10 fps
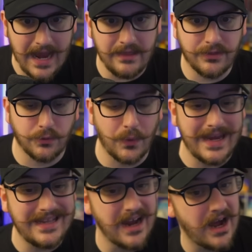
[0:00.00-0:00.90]
and
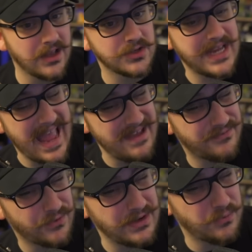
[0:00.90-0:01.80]
$3
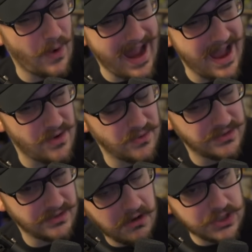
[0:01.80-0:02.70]
every round.